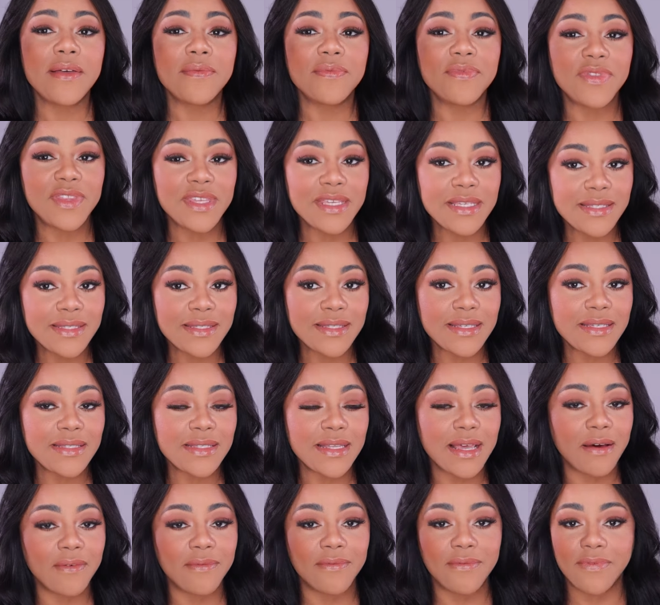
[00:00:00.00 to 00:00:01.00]
this
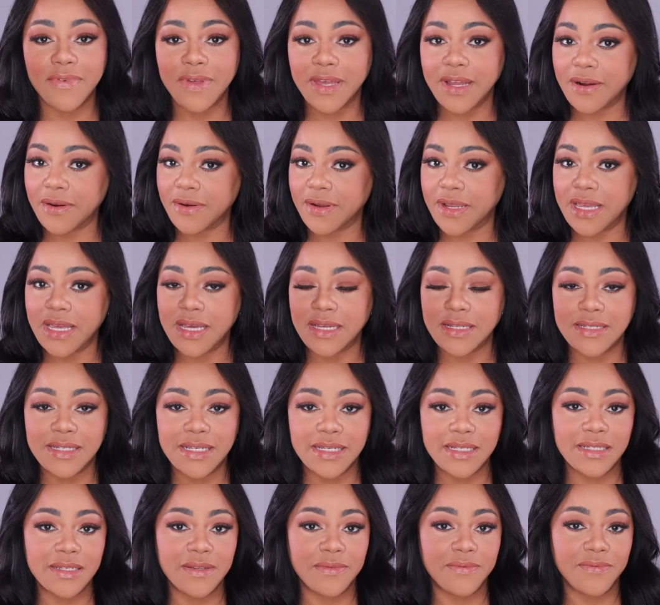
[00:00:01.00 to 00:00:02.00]
is a very
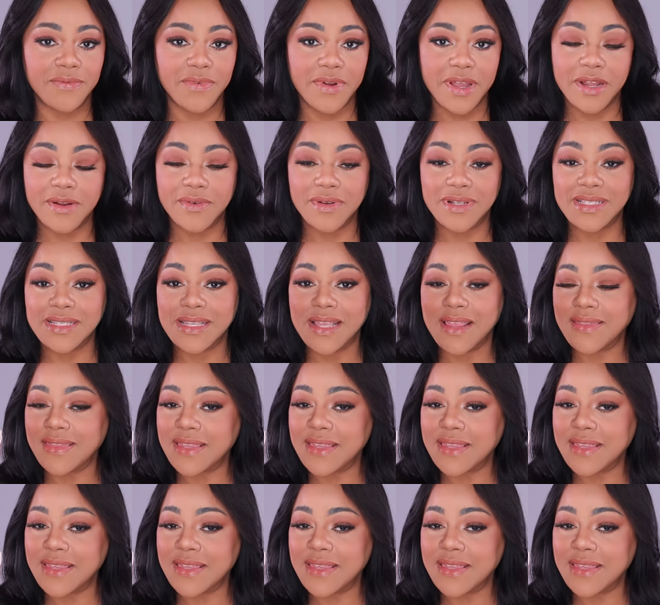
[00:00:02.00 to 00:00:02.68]
addictive fragrance.